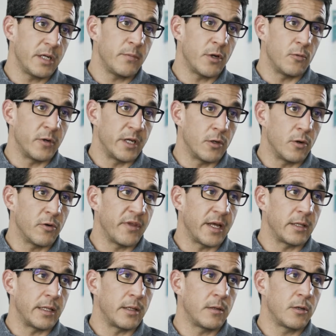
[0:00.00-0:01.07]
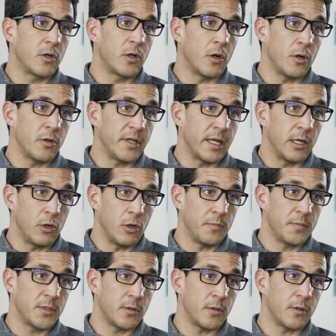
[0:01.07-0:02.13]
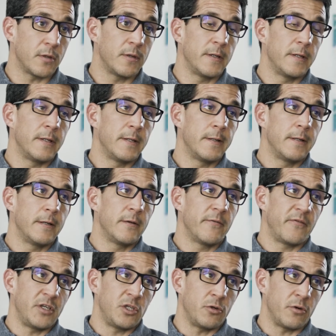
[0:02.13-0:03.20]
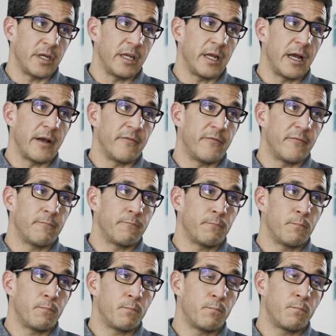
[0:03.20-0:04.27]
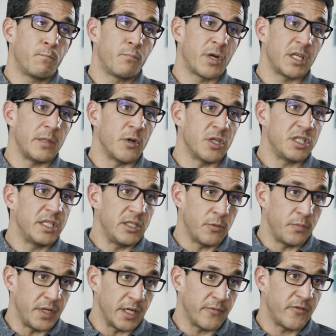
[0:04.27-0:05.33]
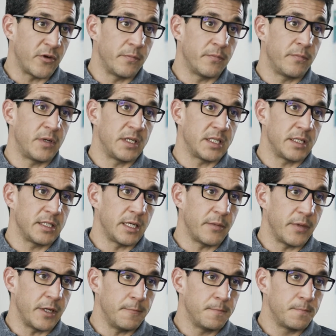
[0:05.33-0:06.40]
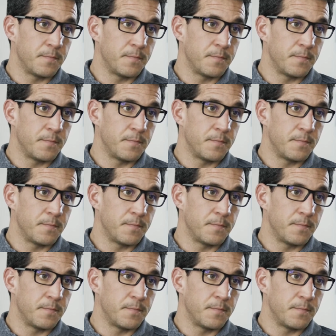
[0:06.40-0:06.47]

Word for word: but we know that cod and lobster fishery have pretty much disappeared from Placentia Bay.